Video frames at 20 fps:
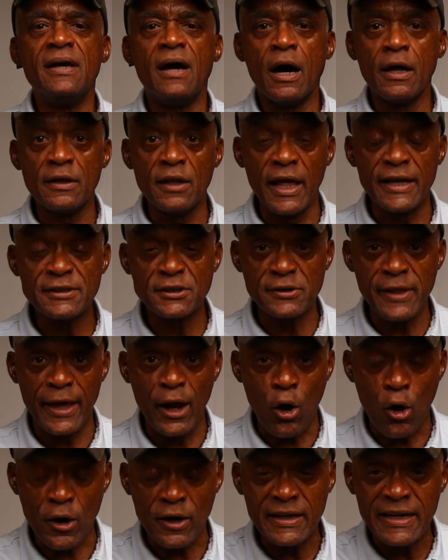unless they
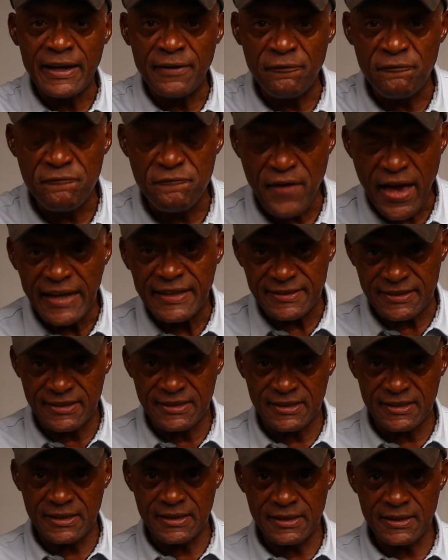are
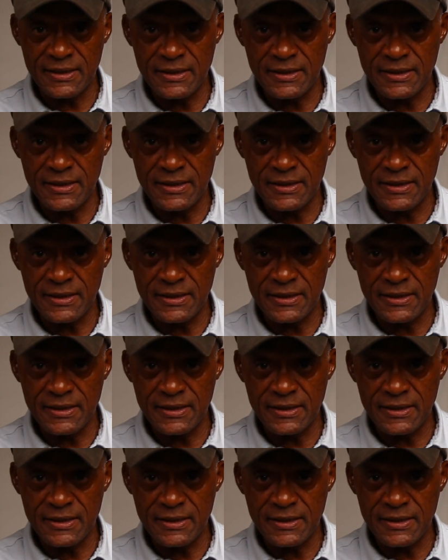convinced